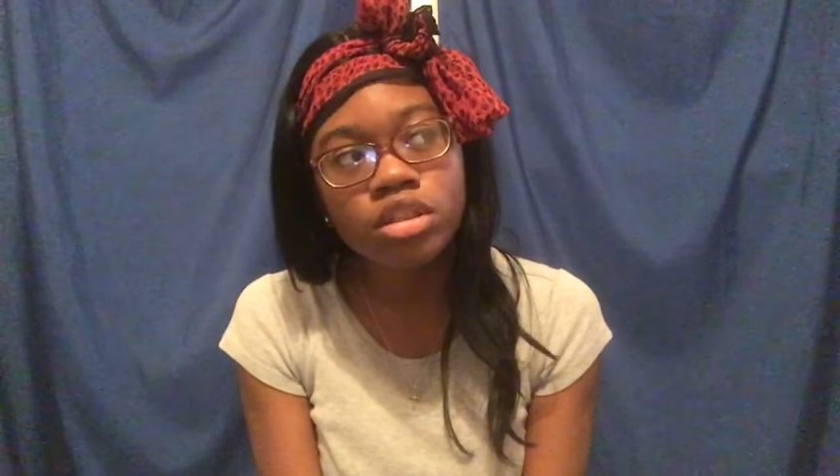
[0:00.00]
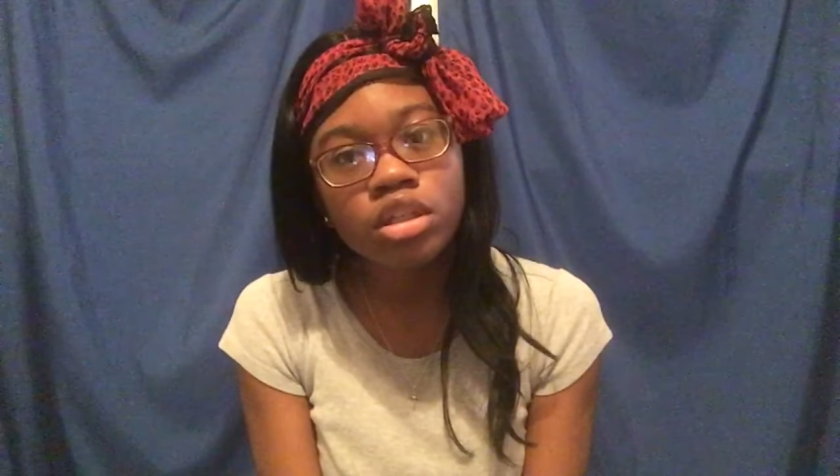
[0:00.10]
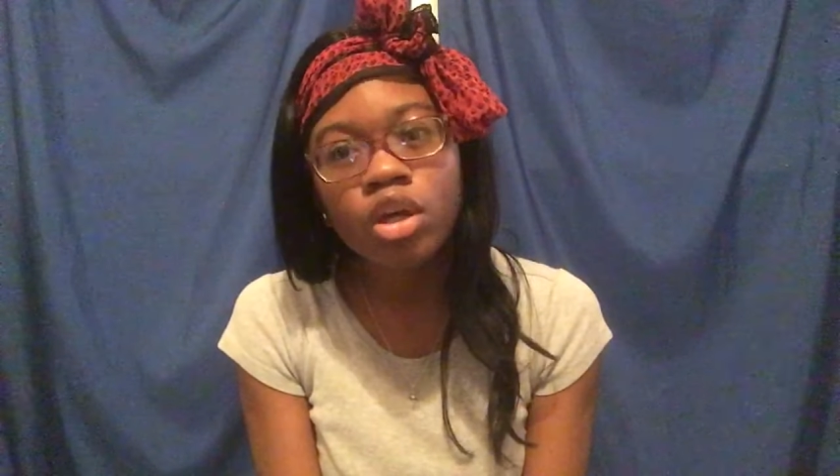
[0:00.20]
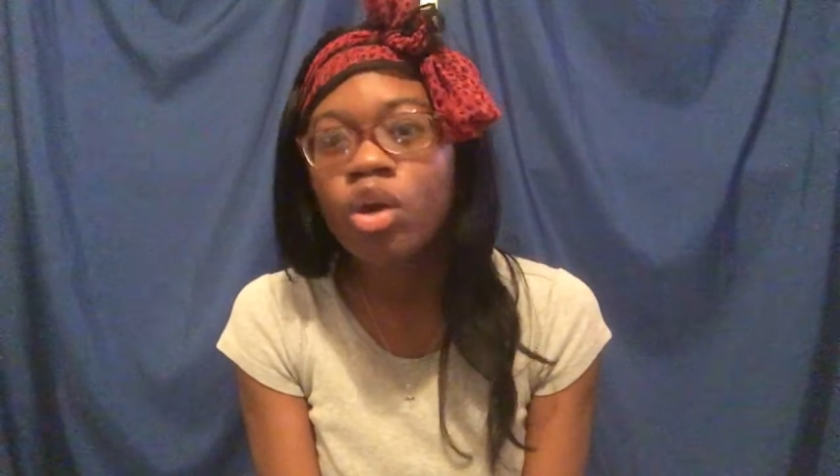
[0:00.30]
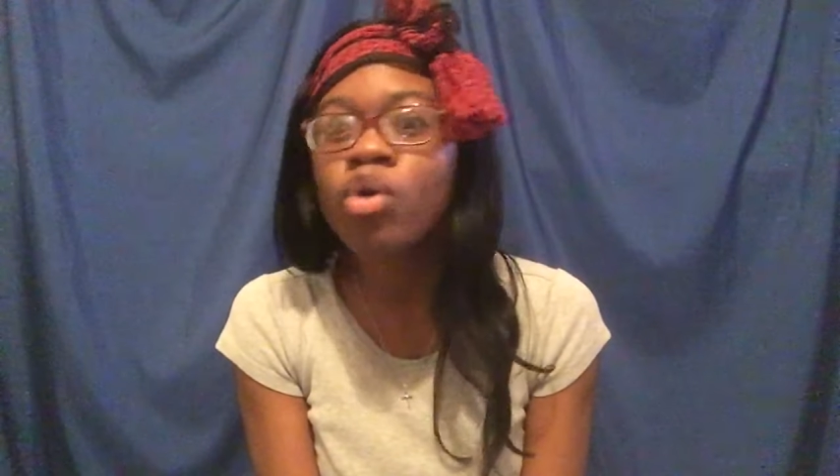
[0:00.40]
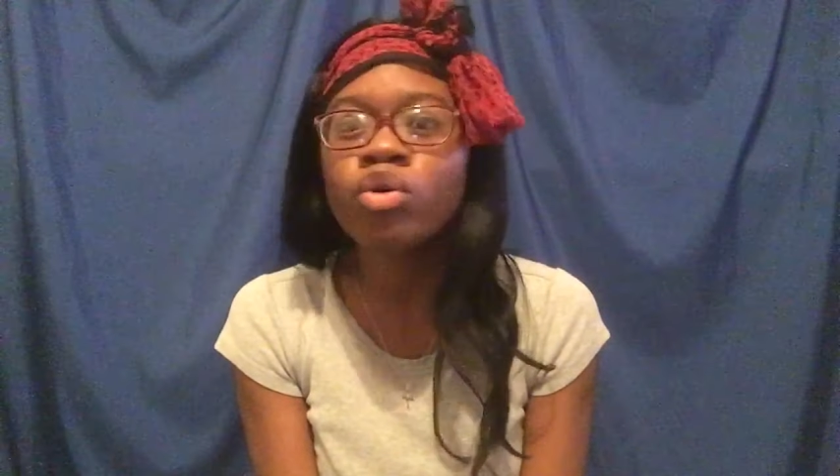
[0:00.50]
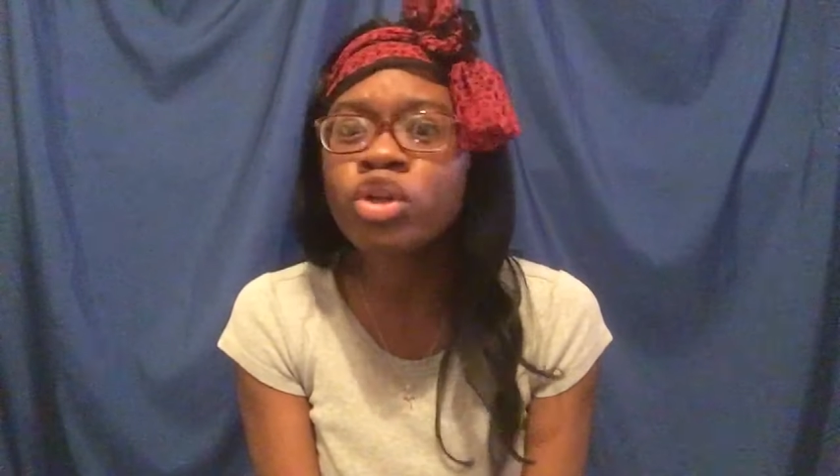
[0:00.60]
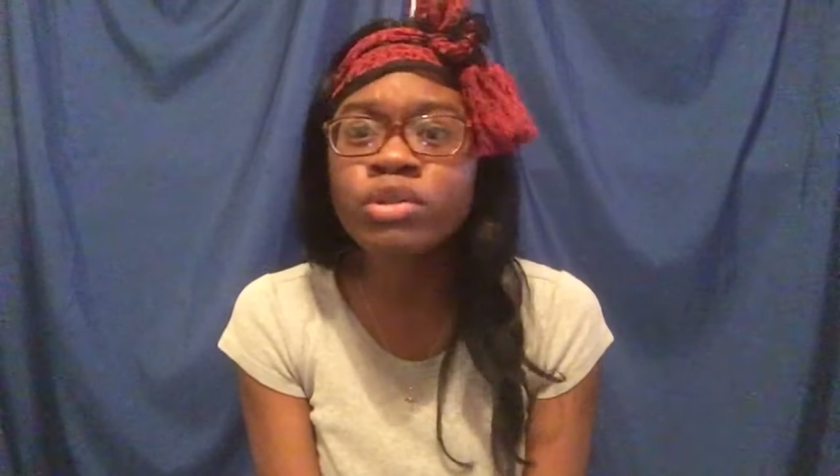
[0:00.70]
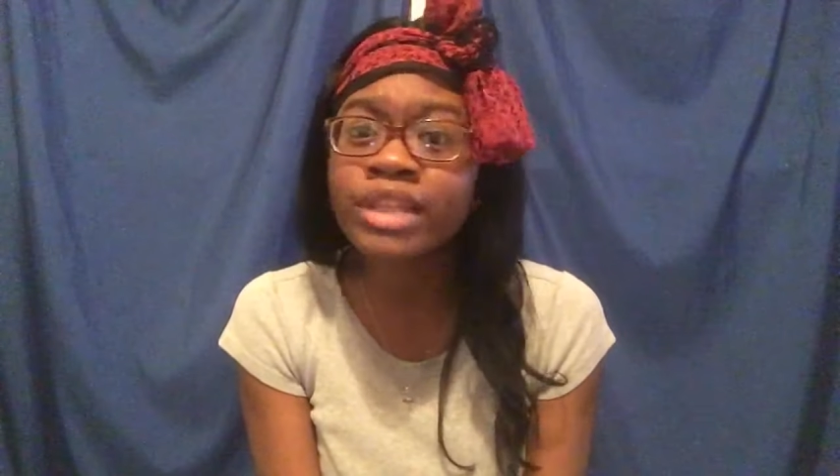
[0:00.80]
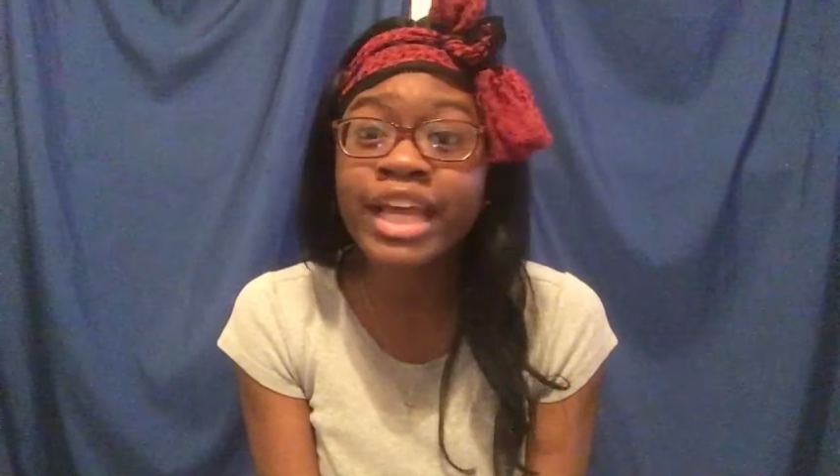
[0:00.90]
who do
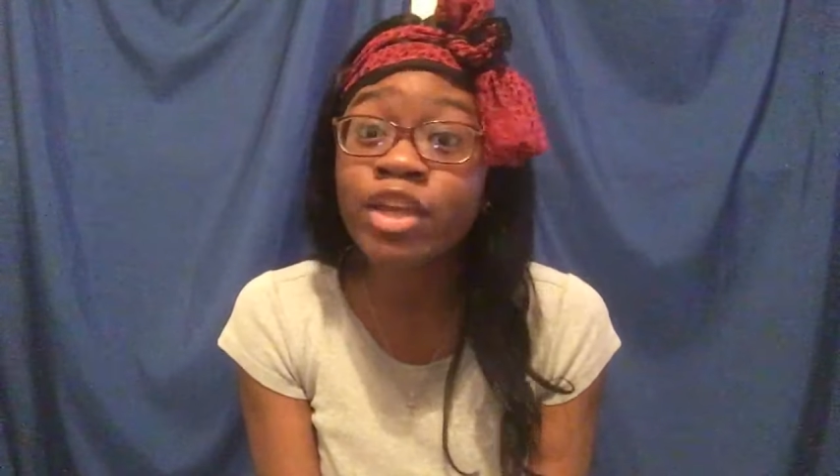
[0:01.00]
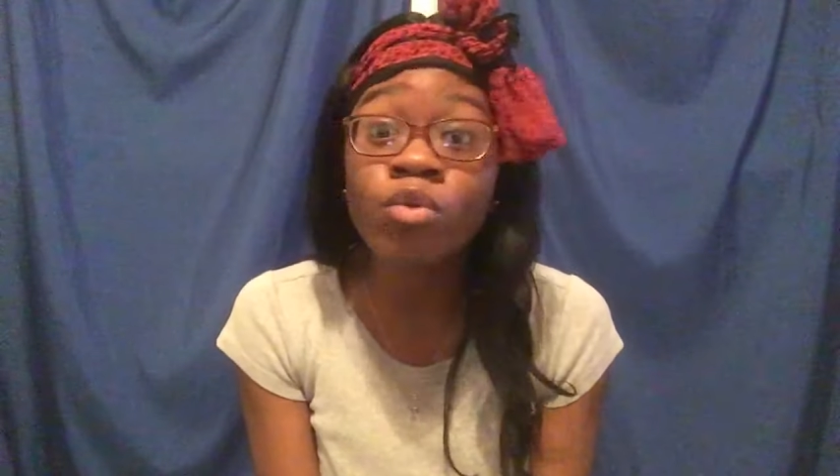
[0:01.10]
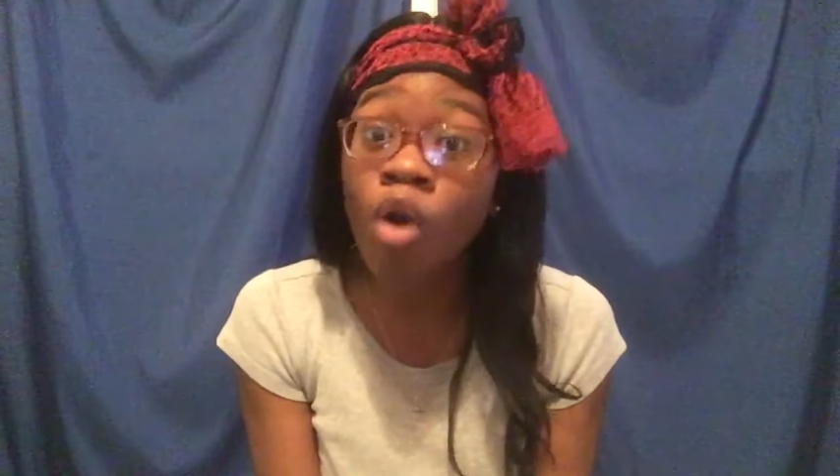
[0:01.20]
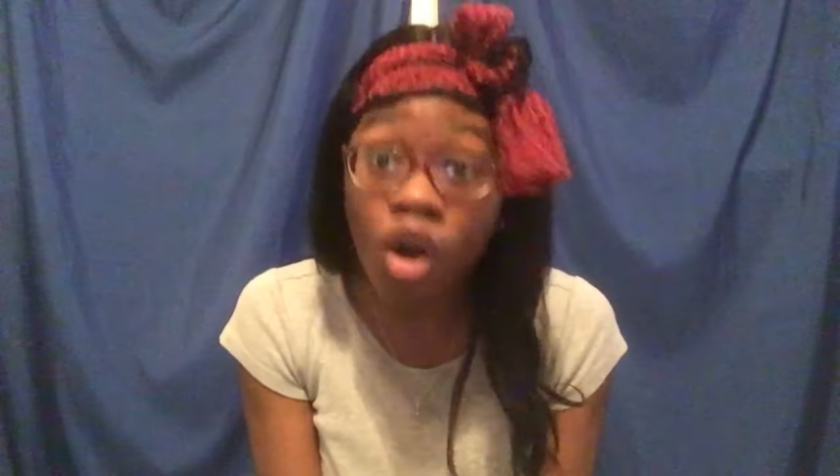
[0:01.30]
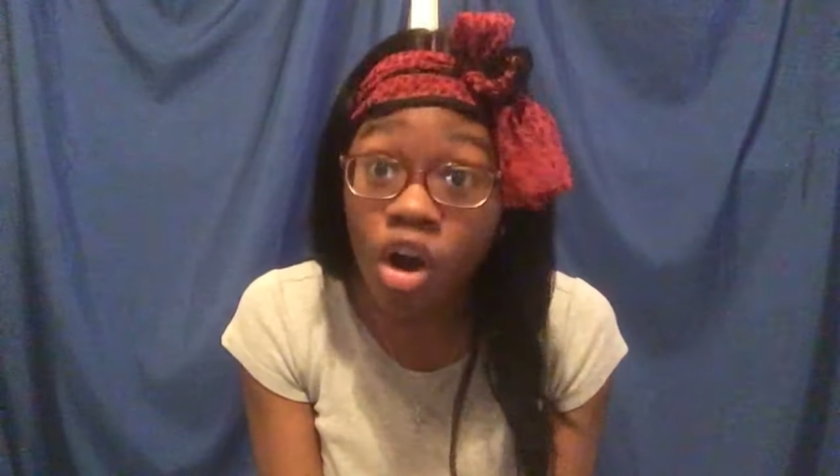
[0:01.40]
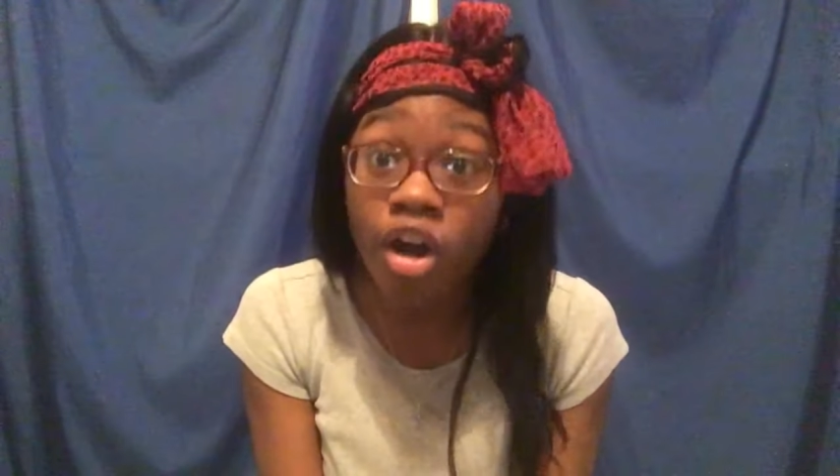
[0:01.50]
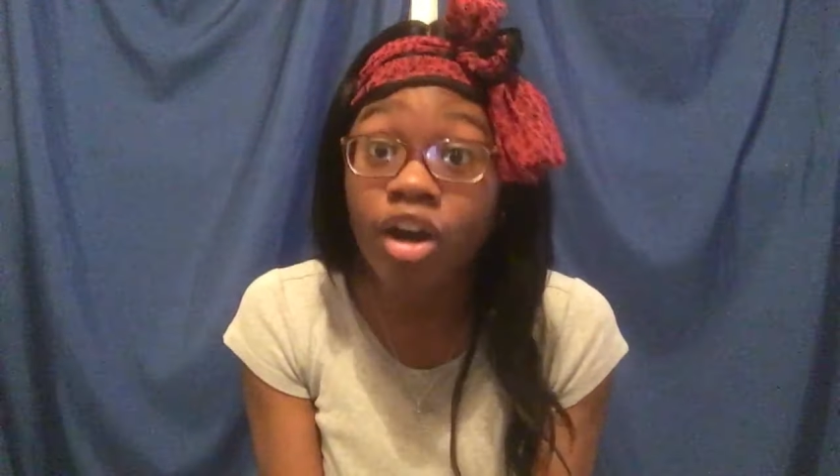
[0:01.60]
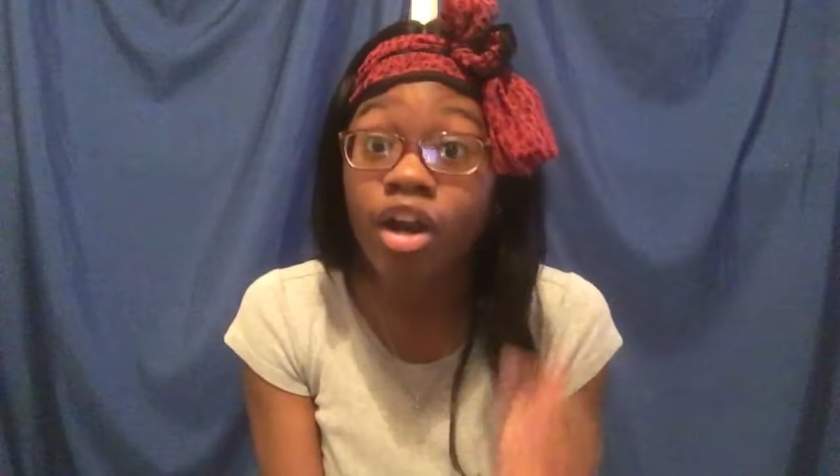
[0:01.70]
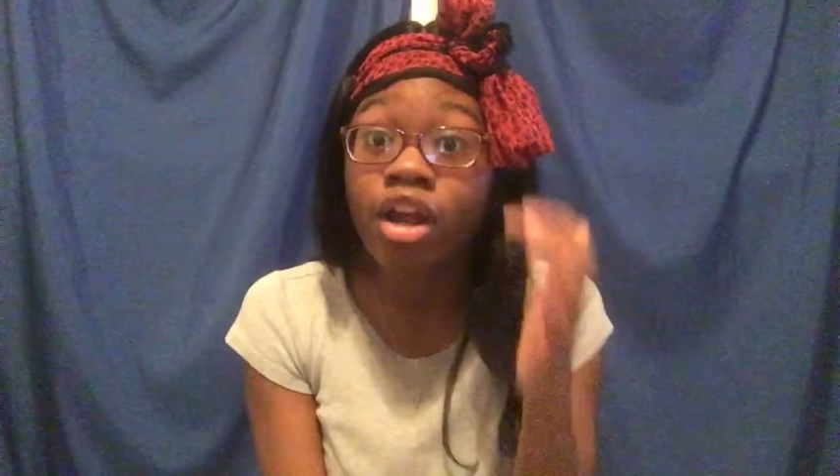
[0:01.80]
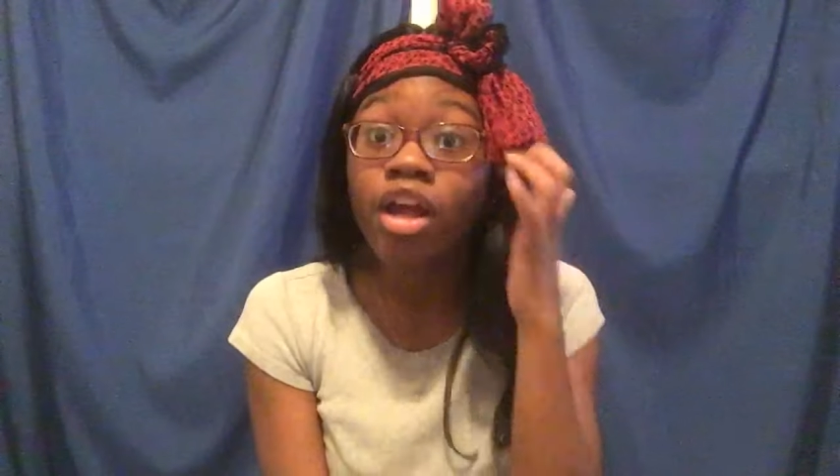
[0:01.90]
you think you are?